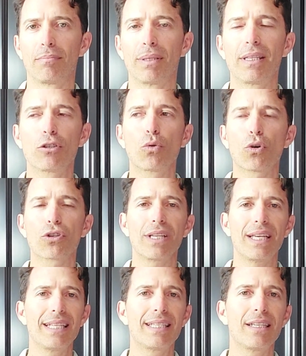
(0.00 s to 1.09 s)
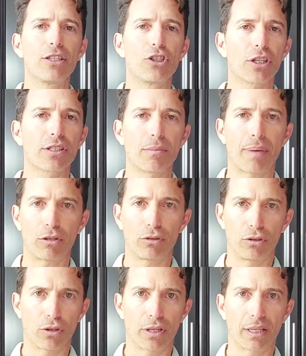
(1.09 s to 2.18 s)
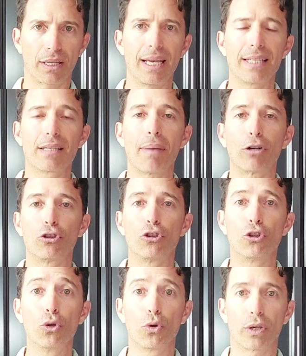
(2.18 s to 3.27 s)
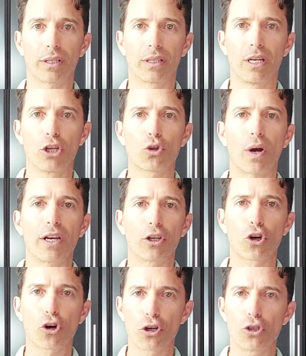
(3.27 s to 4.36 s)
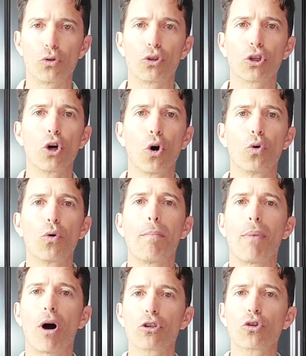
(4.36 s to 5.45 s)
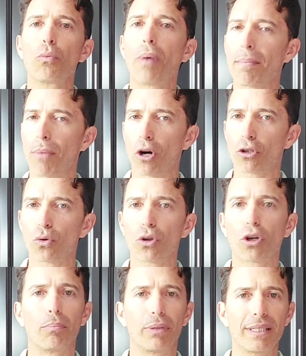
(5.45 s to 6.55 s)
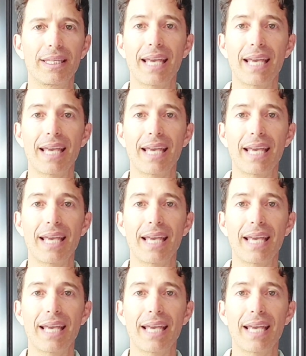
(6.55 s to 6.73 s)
But this course isn't just about learning, it's about doing. So I encourage you to go module by module, complete